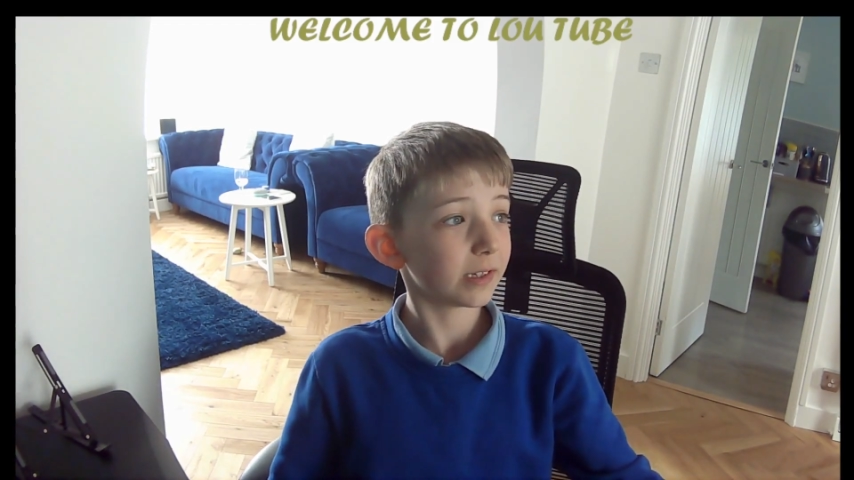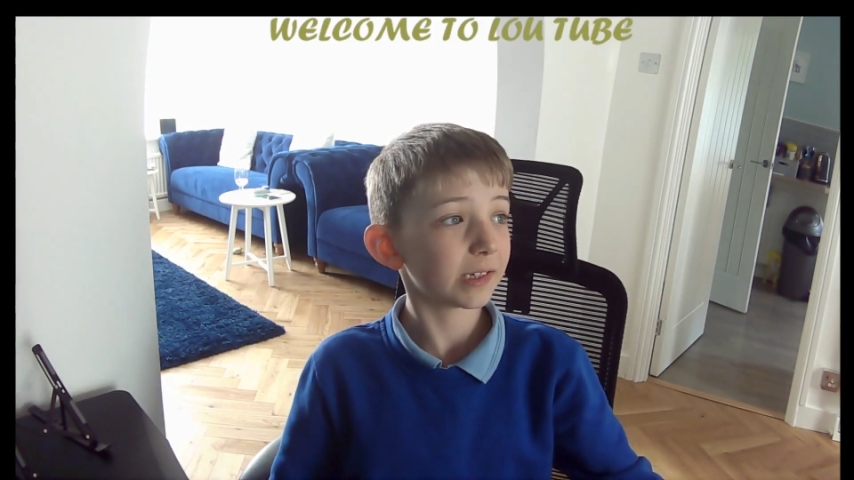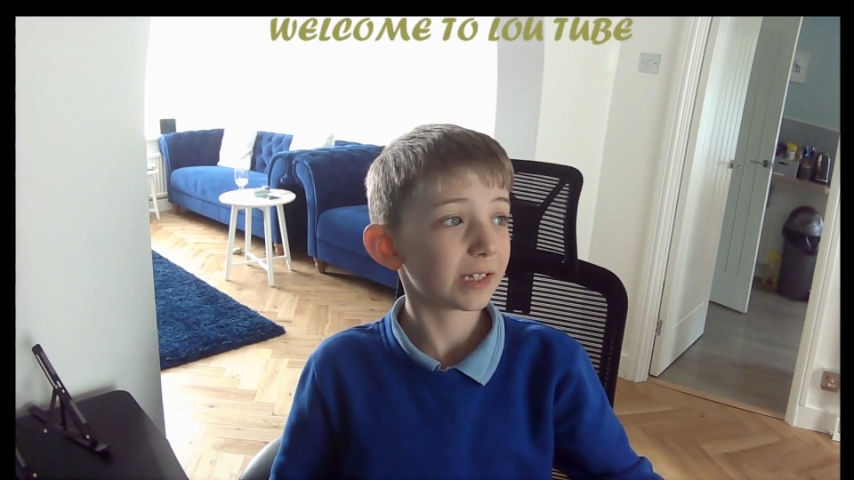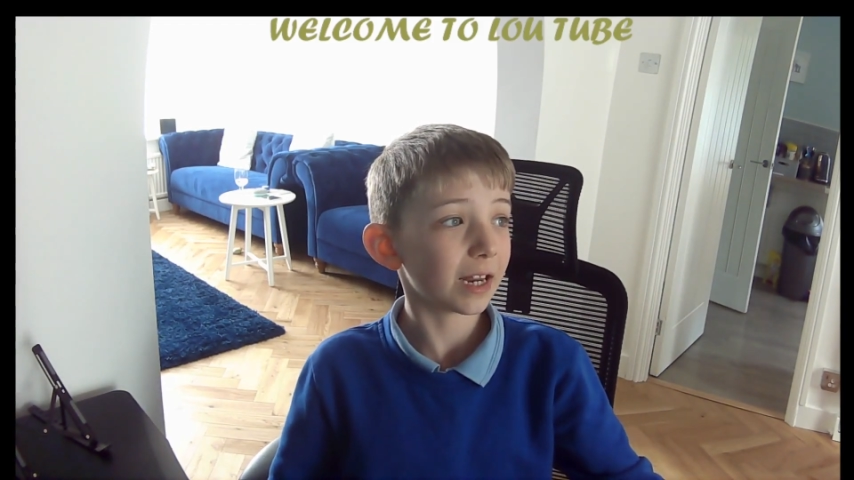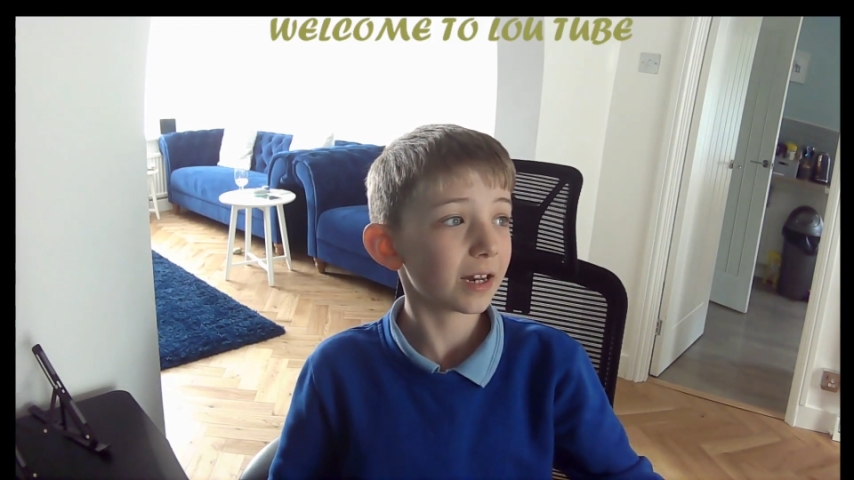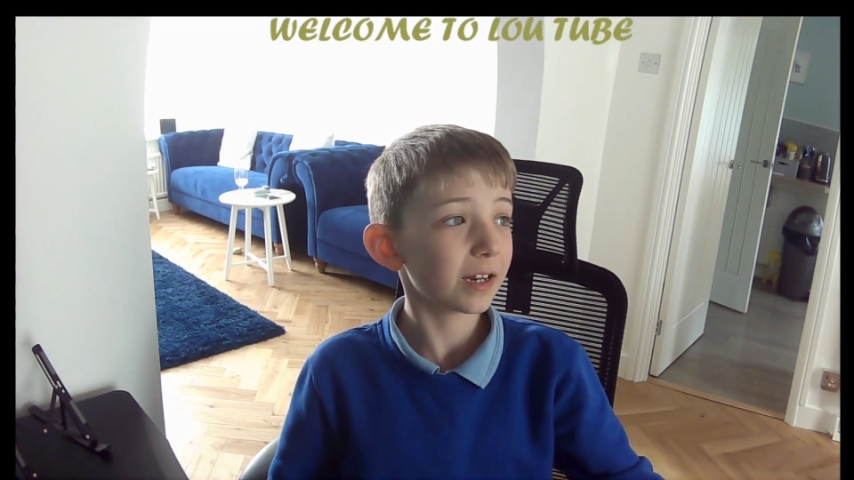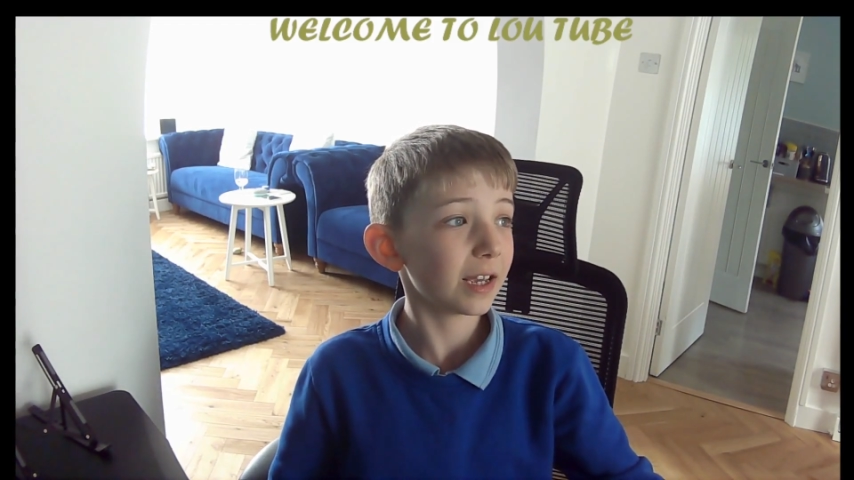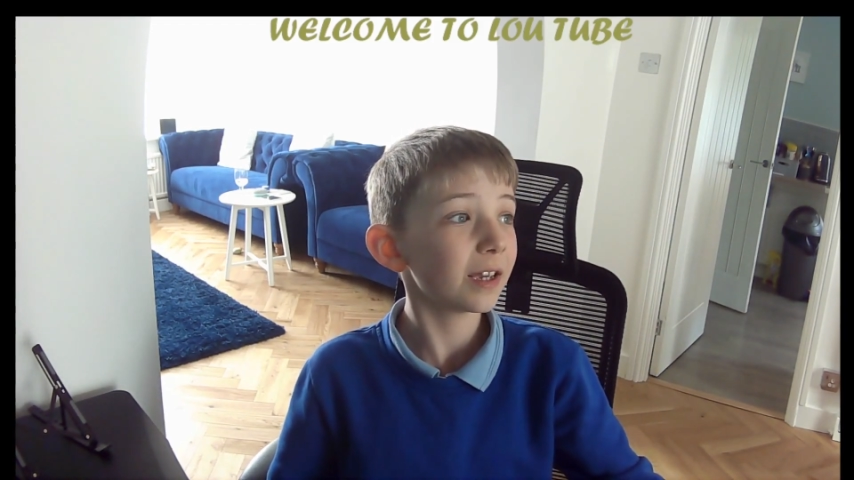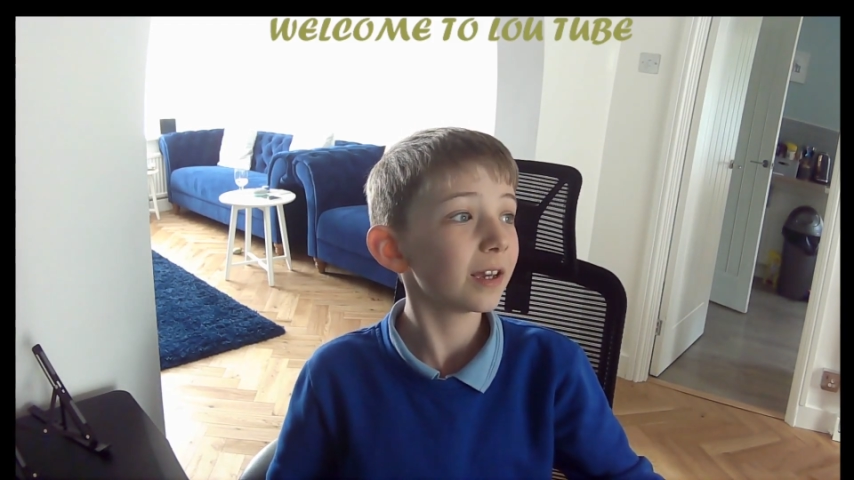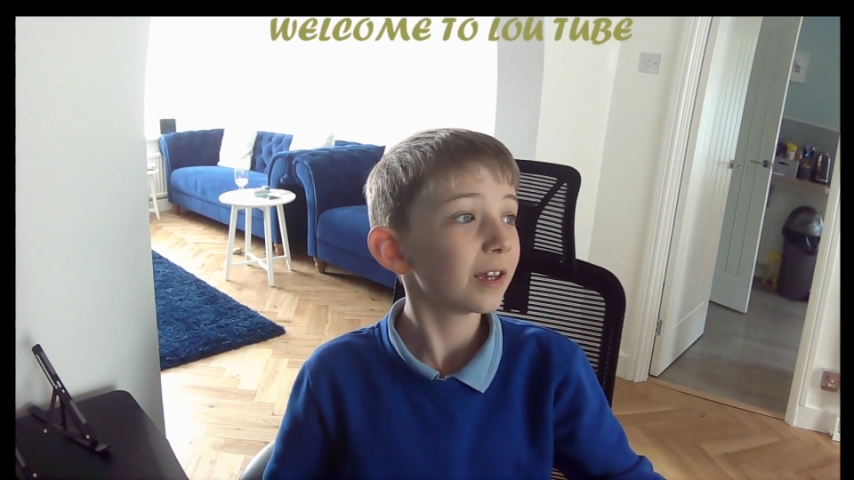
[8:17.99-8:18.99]

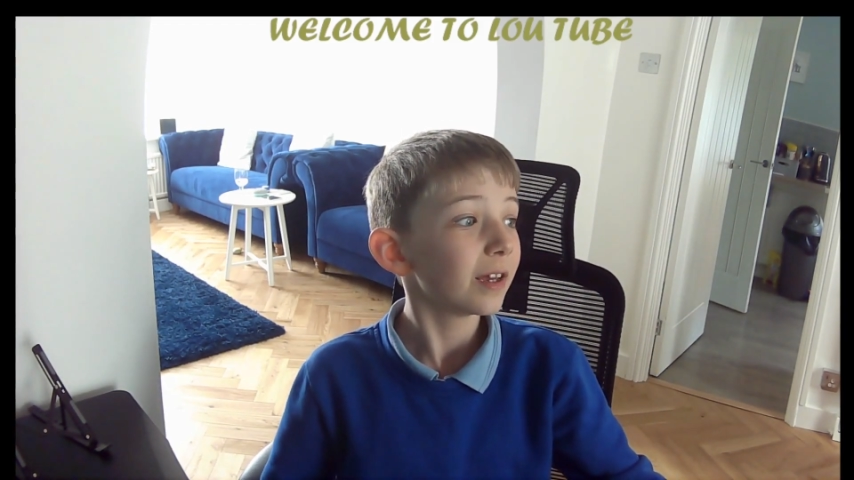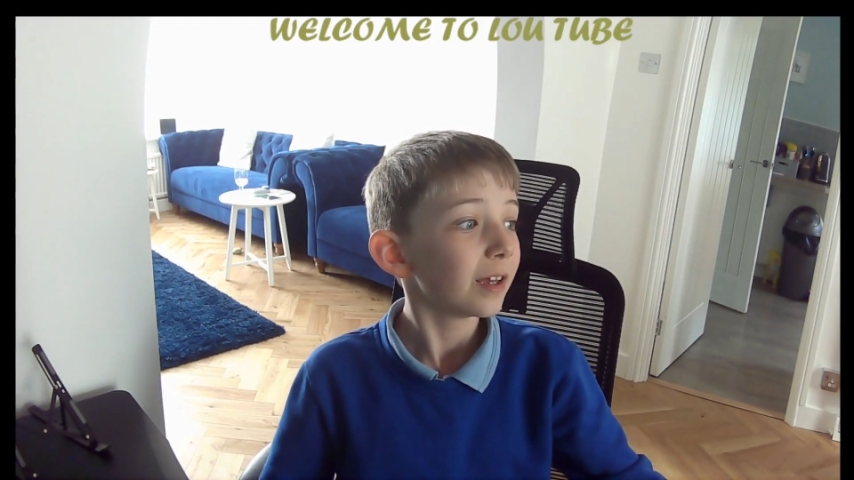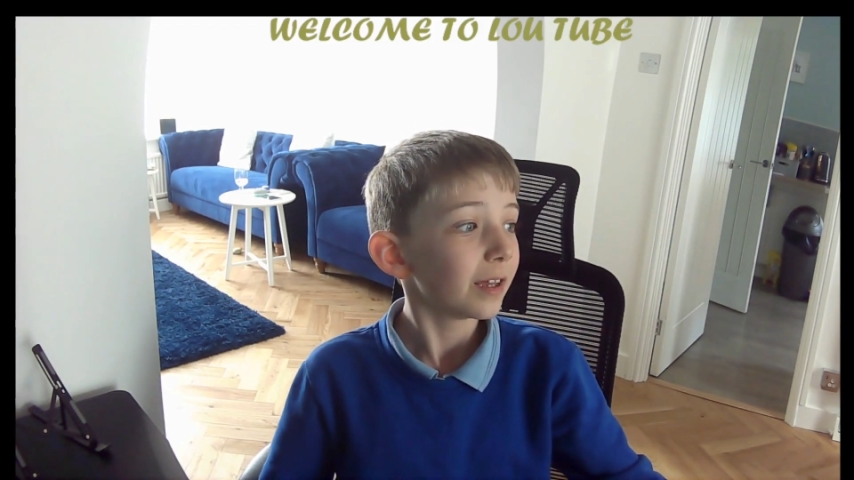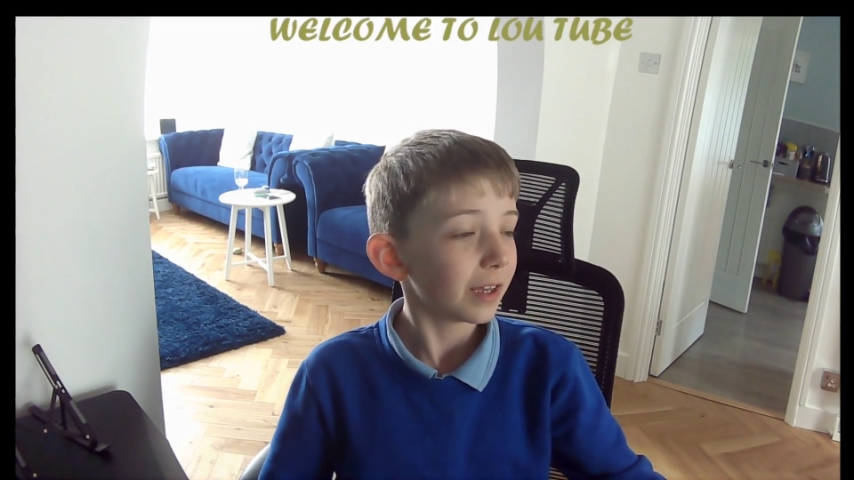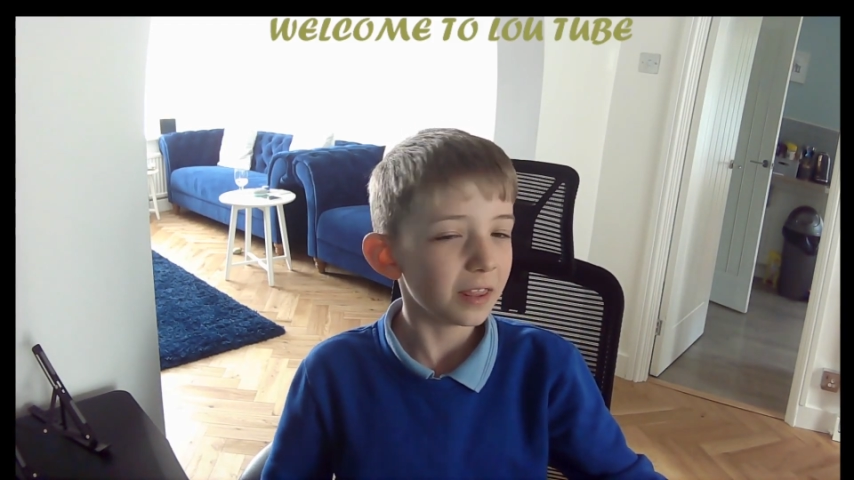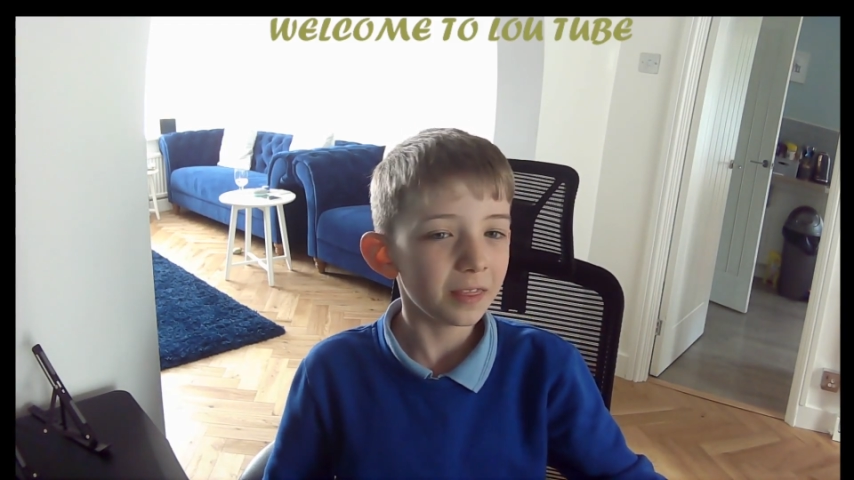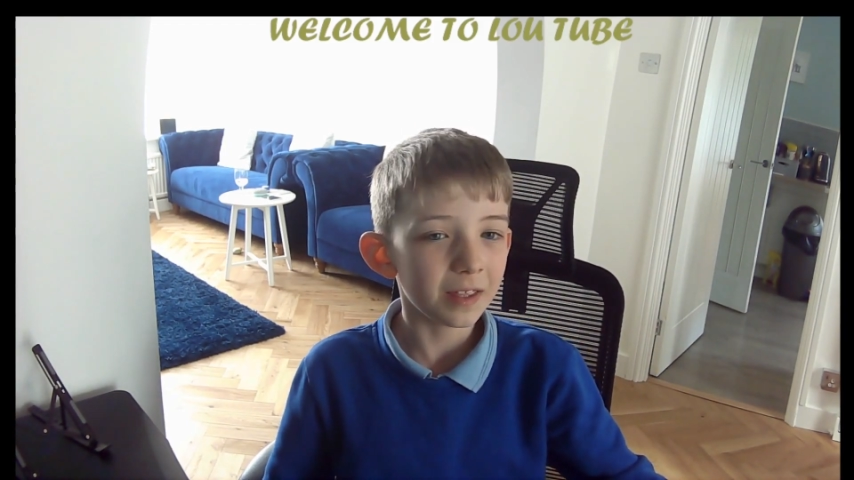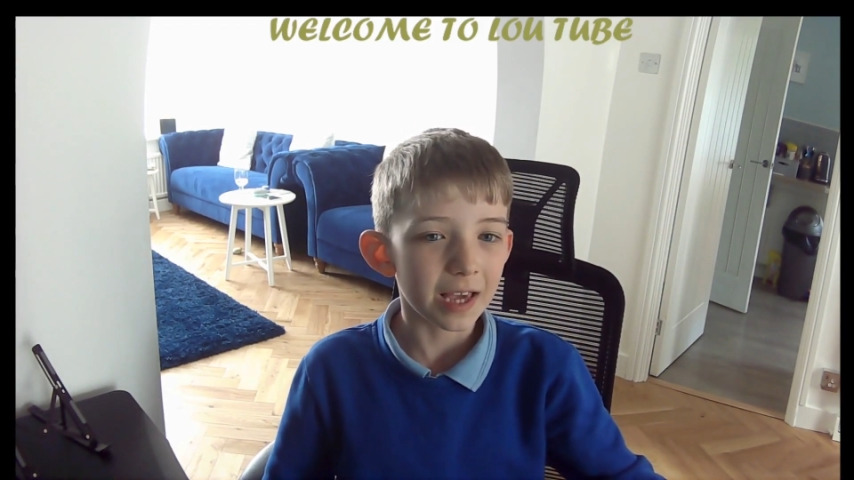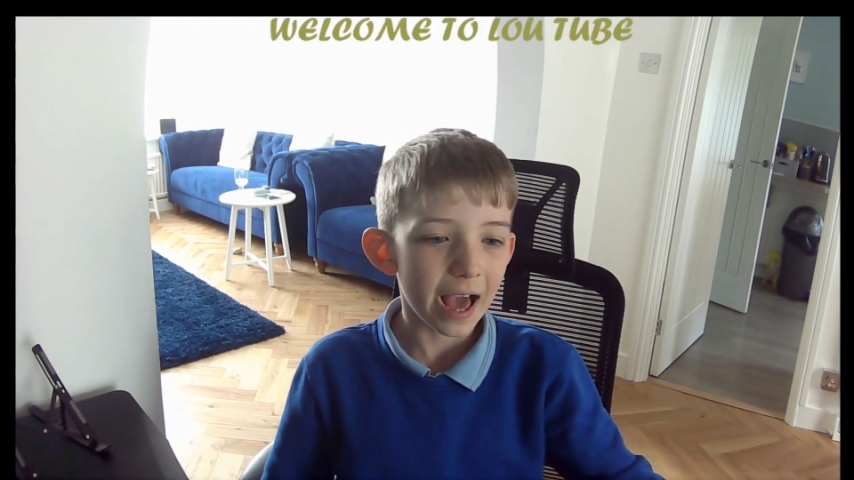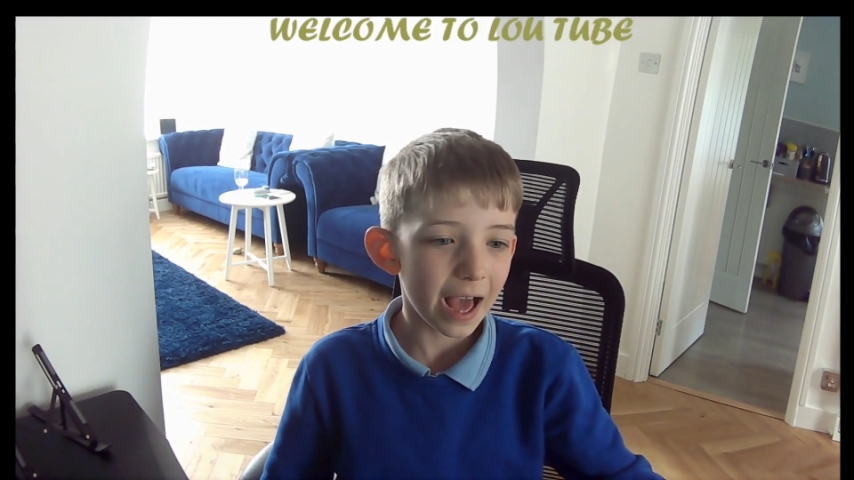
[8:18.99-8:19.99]
standing in
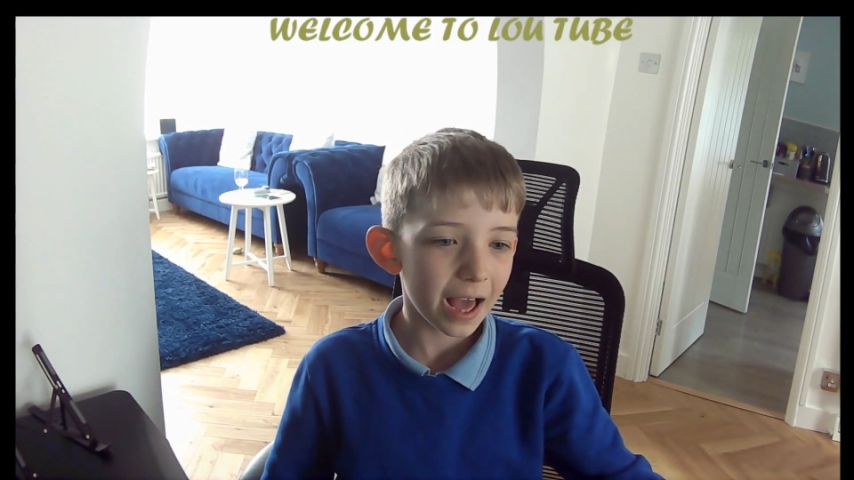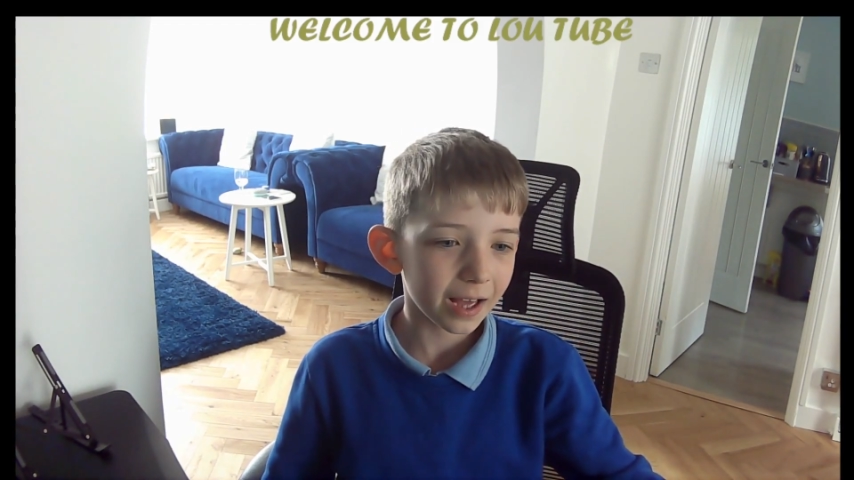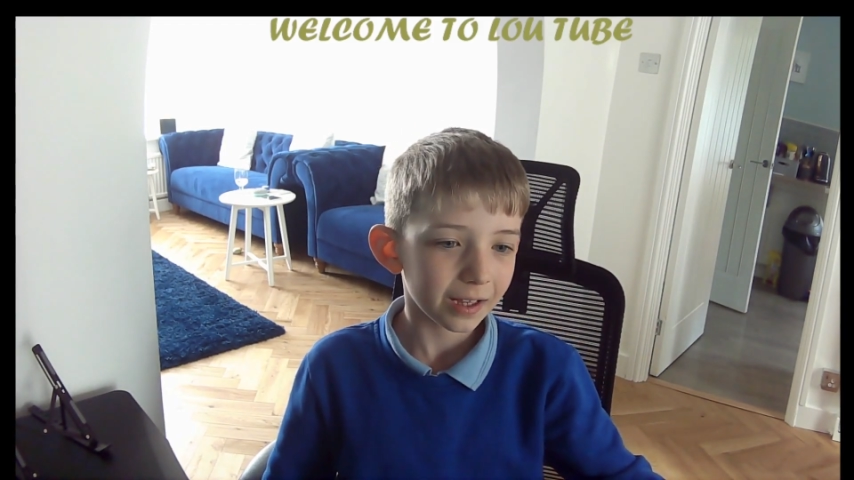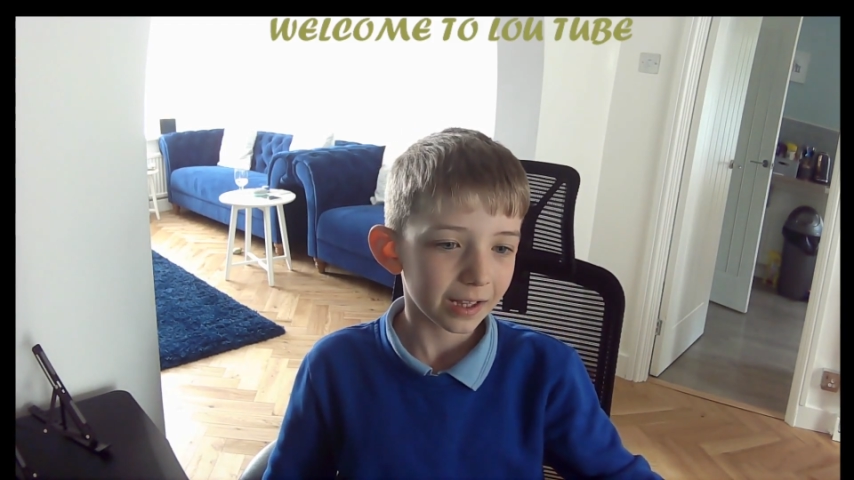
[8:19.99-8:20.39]
the air,